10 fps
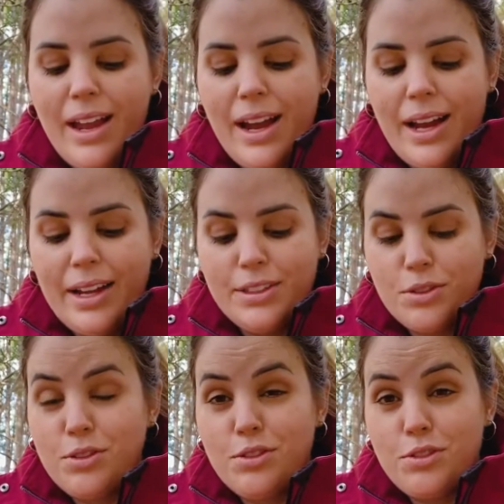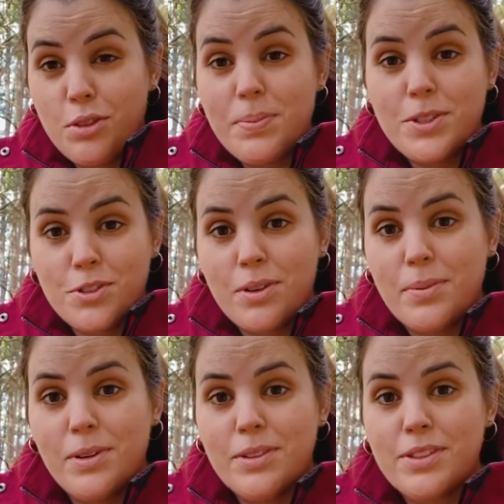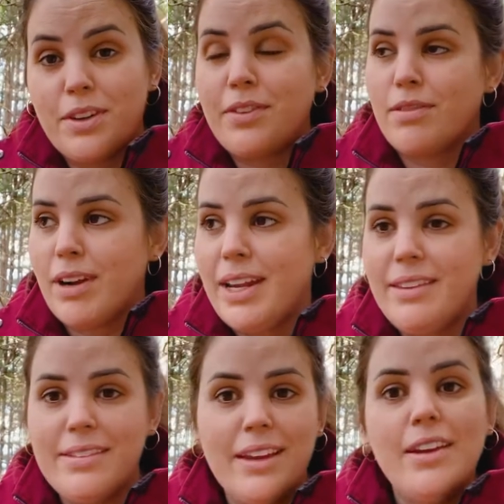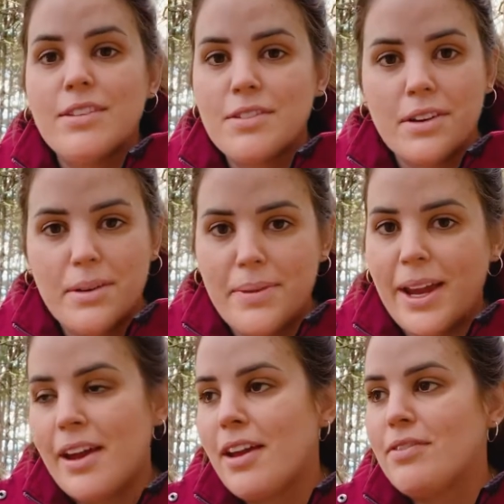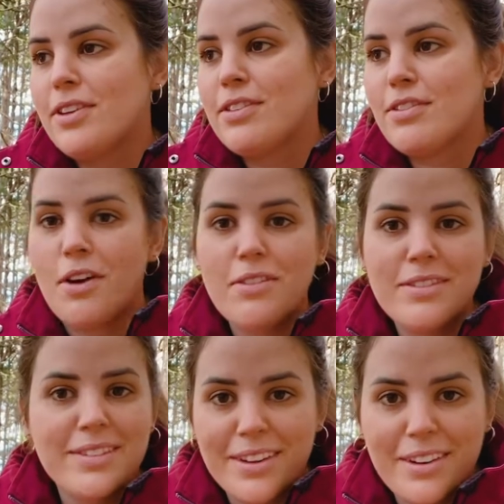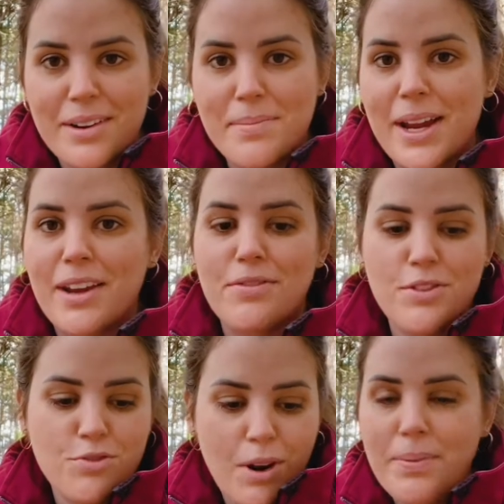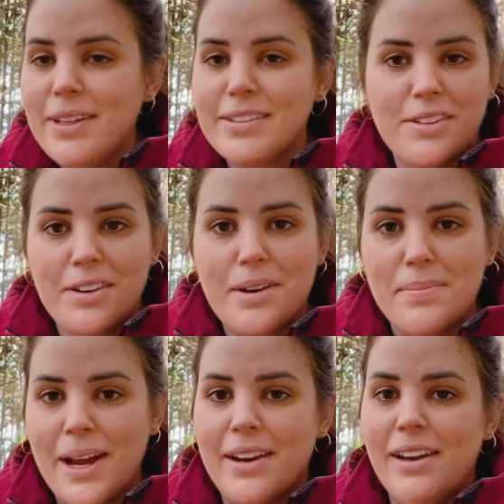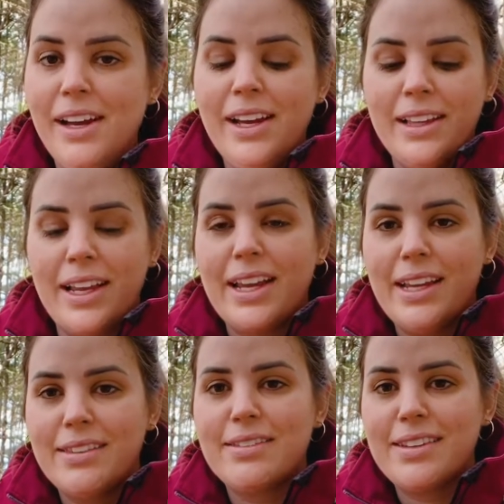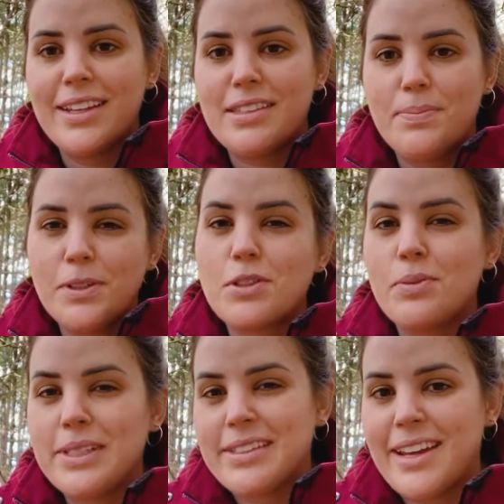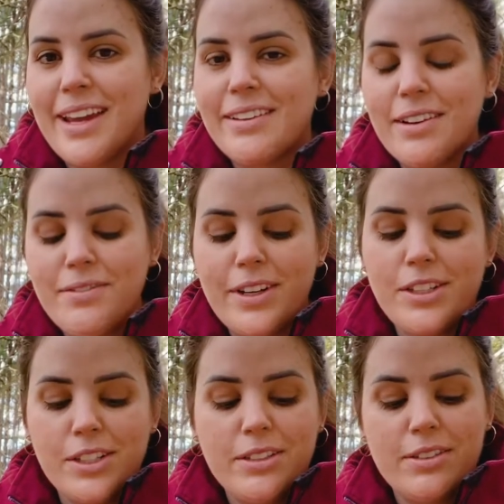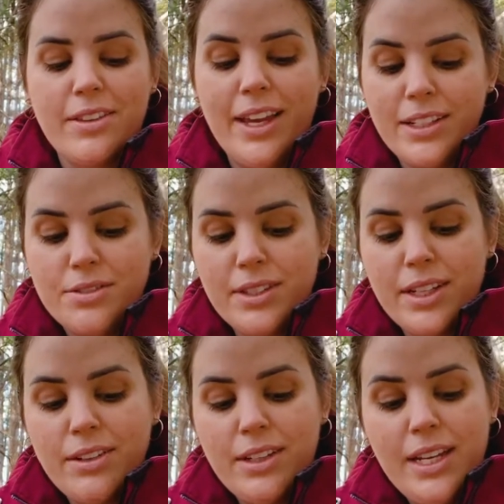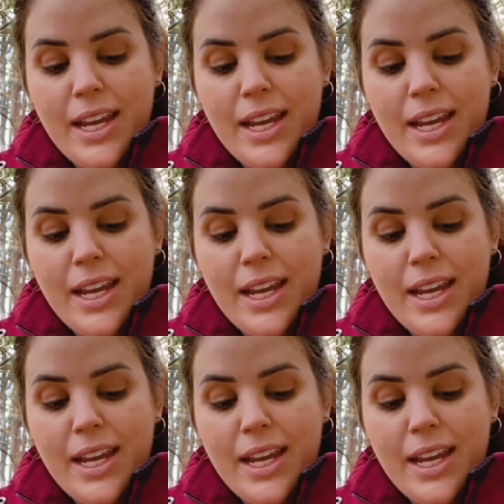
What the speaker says: It's also super durable, so if it rains, it's not gonna matter. If it snows, it's not gonna matter. If you drop it, it's not gonna matter. Like it's built to withstand adventures, so that's really good.